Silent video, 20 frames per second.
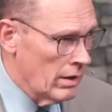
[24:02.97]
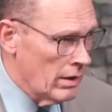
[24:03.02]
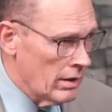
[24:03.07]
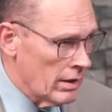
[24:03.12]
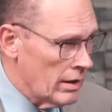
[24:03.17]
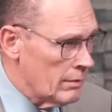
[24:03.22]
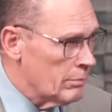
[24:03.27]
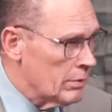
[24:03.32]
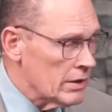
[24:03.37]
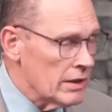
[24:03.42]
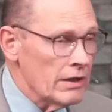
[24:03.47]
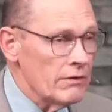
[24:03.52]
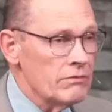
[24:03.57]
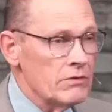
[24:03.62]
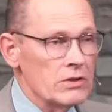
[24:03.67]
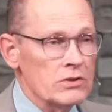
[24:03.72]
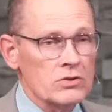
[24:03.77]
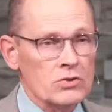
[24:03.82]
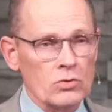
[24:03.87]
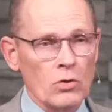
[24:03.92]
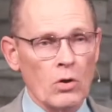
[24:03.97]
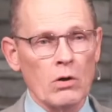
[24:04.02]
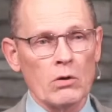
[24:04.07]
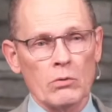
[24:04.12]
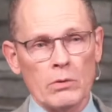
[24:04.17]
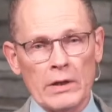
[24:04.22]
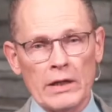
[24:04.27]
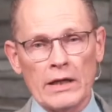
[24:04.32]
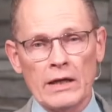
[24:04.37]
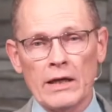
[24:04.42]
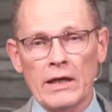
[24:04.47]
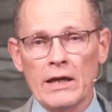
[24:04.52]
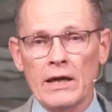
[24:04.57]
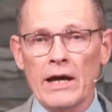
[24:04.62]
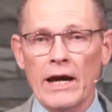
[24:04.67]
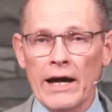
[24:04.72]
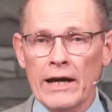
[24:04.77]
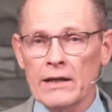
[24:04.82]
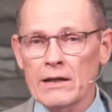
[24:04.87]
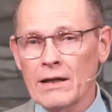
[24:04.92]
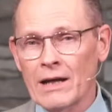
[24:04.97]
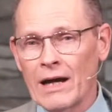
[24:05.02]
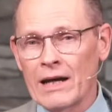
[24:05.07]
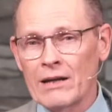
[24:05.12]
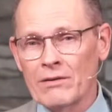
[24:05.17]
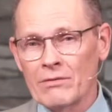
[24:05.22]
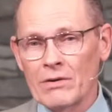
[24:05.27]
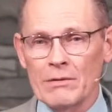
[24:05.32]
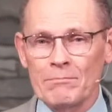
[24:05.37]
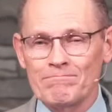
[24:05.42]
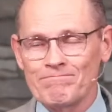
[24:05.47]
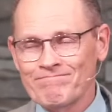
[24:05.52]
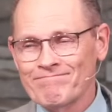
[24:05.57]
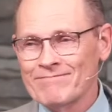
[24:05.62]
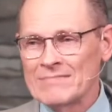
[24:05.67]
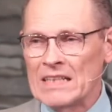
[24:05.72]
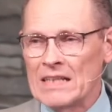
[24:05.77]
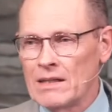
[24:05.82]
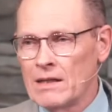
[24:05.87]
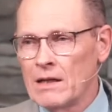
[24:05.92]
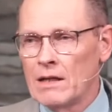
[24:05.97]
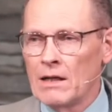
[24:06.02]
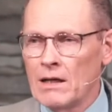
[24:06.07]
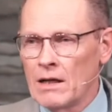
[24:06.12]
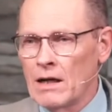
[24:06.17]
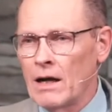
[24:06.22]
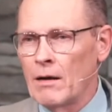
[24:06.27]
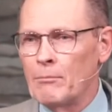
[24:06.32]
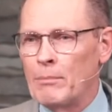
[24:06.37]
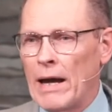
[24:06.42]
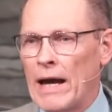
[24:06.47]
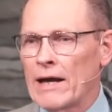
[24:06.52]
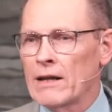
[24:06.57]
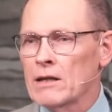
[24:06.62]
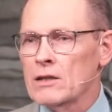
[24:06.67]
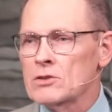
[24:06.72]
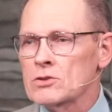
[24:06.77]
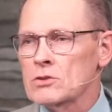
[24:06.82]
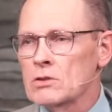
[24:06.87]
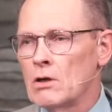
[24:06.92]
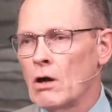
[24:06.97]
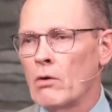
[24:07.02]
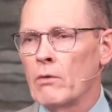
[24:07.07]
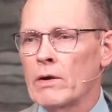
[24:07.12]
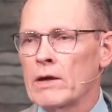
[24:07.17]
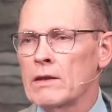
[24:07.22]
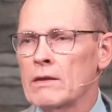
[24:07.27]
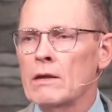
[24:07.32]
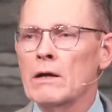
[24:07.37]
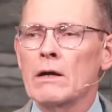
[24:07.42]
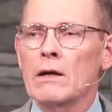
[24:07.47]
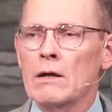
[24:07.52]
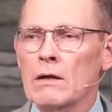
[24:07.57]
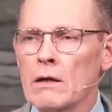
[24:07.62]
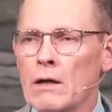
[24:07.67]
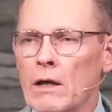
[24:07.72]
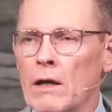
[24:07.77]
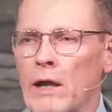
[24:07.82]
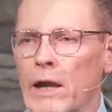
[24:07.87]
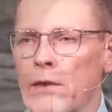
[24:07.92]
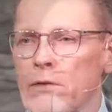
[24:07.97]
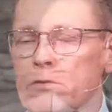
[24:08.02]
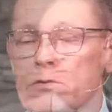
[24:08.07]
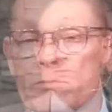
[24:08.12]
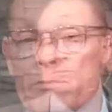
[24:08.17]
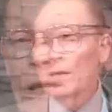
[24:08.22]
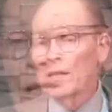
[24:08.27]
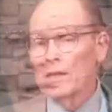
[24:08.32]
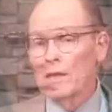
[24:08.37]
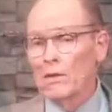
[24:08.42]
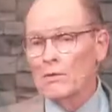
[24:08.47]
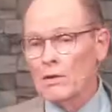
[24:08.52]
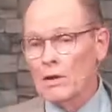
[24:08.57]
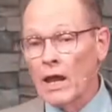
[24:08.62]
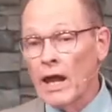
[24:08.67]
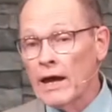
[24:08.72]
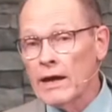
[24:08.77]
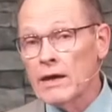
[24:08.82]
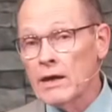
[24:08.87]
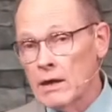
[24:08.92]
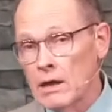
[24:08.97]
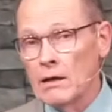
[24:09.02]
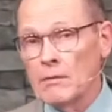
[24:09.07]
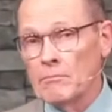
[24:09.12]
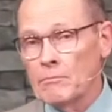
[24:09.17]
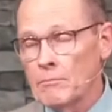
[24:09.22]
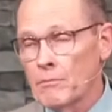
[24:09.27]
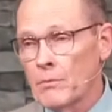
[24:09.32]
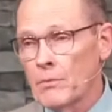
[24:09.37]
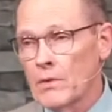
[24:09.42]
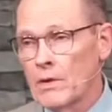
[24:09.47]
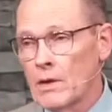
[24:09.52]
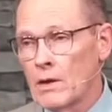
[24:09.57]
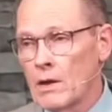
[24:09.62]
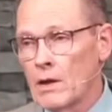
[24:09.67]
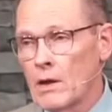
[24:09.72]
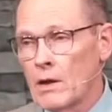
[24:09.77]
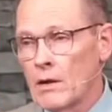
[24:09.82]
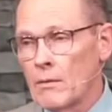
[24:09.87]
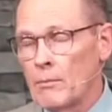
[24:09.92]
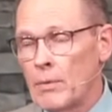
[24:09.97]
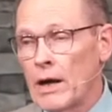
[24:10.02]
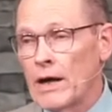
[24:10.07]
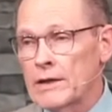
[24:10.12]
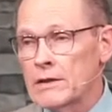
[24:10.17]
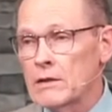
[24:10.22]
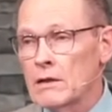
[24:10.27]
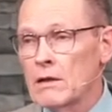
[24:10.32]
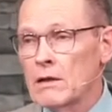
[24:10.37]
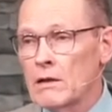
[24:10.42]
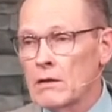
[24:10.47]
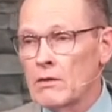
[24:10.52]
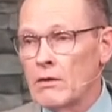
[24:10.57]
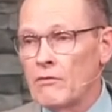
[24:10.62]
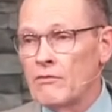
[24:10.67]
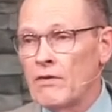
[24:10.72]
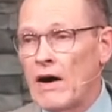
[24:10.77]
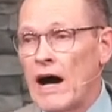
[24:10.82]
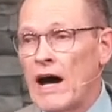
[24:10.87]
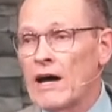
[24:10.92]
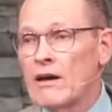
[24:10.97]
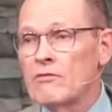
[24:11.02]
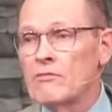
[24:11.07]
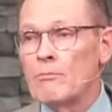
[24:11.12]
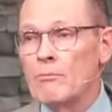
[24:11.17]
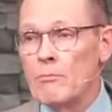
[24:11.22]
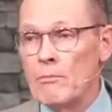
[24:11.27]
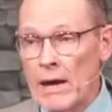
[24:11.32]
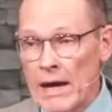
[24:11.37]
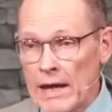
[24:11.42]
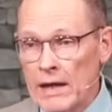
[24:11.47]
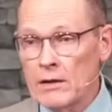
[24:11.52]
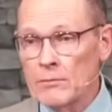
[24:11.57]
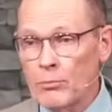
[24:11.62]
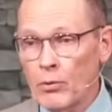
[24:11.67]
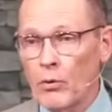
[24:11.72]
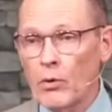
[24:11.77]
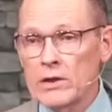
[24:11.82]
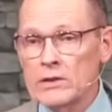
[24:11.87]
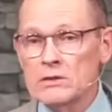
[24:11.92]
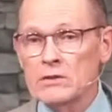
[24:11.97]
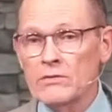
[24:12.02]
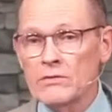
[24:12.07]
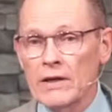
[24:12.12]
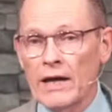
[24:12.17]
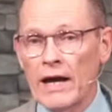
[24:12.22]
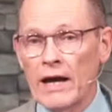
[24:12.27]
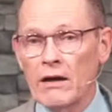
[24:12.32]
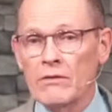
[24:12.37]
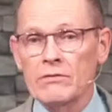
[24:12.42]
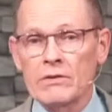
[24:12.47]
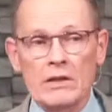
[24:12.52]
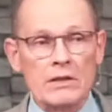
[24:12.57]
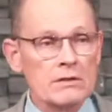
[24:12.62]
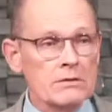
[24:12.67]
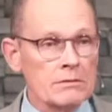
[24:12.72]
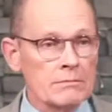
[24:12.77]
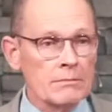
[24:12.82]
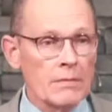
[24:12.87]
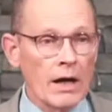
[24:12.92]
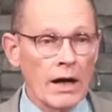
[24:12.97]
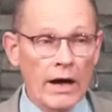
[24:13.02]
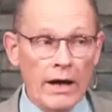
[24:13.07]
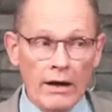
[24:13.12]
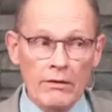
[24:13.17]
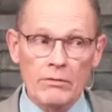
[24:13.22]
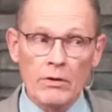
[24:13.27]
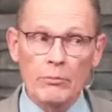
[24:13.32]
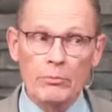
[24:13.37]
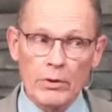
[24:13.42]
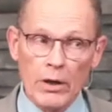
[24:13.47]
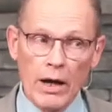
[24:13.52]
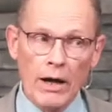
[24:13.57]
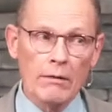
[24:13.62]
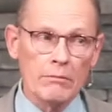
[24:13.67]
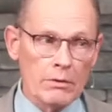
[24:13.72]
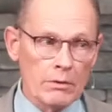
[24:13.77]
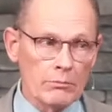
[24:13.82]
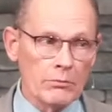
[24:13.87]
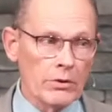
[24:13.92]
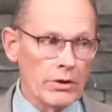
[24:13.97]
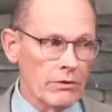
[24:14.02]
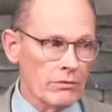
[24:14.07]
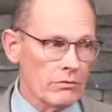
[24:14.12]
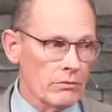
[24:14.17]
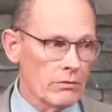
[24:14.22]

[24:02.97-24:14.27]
He believed in soul winning. He had kind of a, a balance going there. And there's many other like him. But the five main points of Calvinism I have a problem with.